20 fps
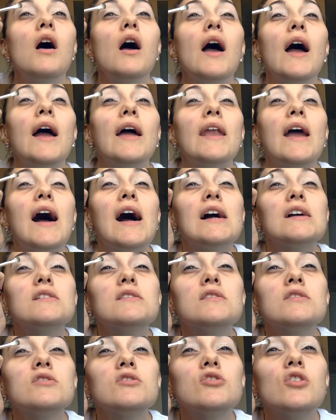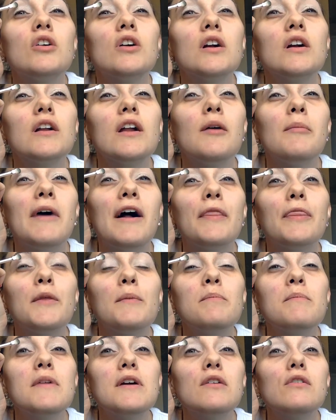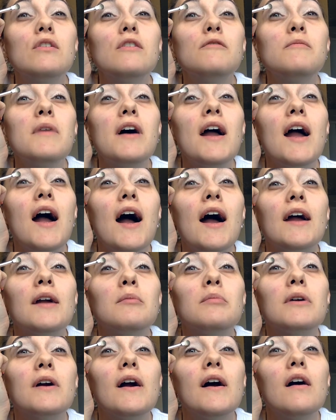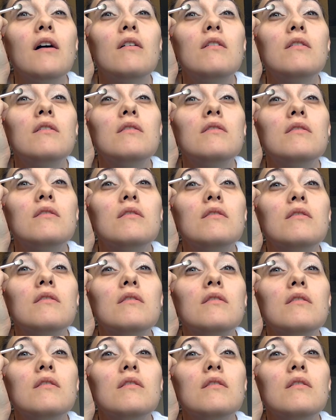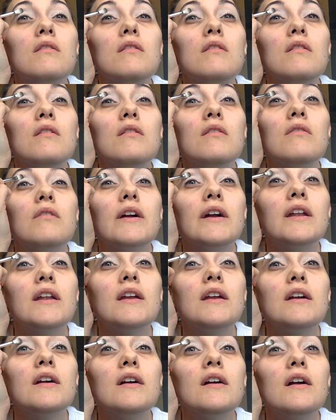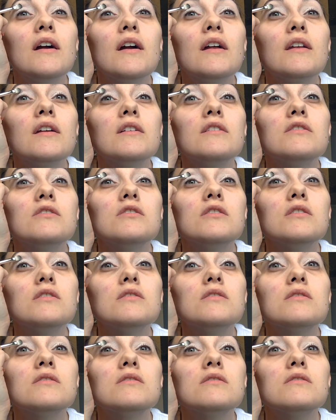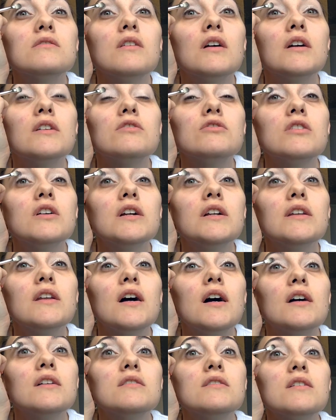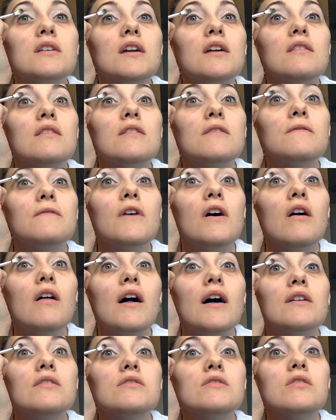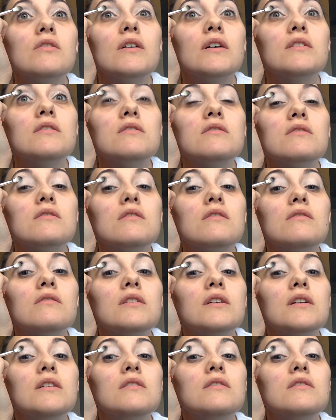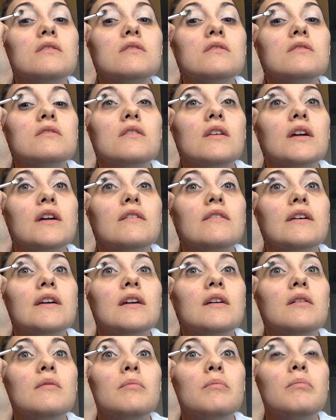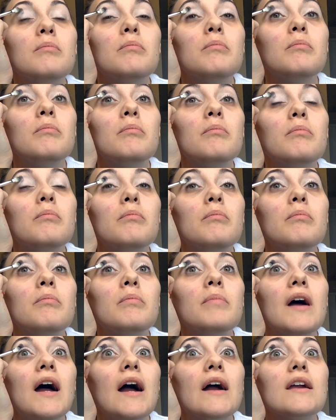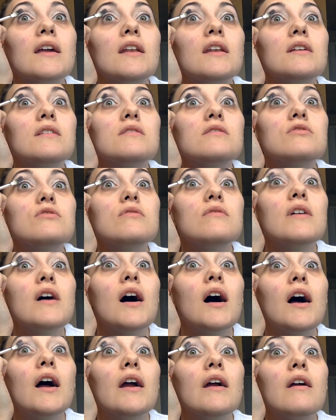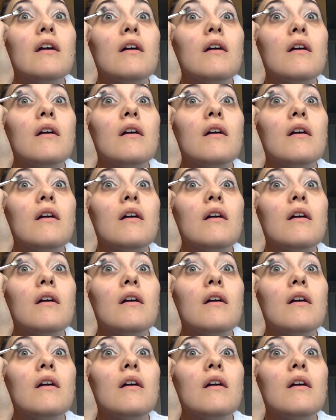And I start about the middle of my eyebrow, right here, and I try not to get the fallout, so I slowly, just lightly pack it into the eye,